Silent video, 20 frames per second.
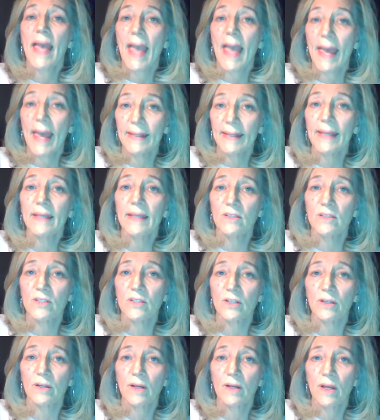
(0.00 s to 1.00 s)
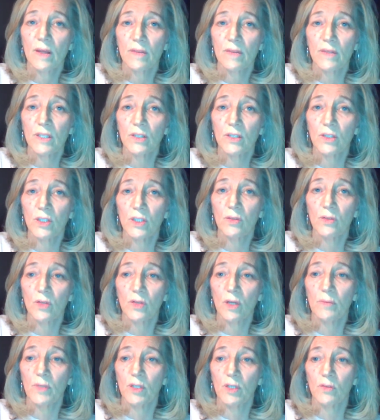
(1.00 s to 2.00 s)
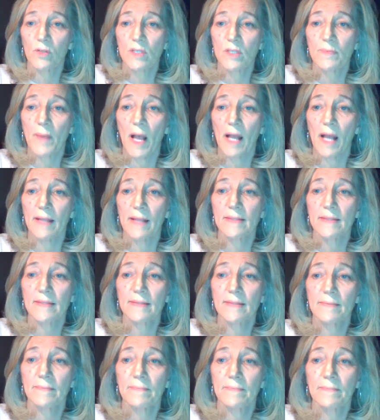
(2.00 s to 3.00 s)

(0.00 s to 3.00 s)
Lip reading: and hinder the acute immune response.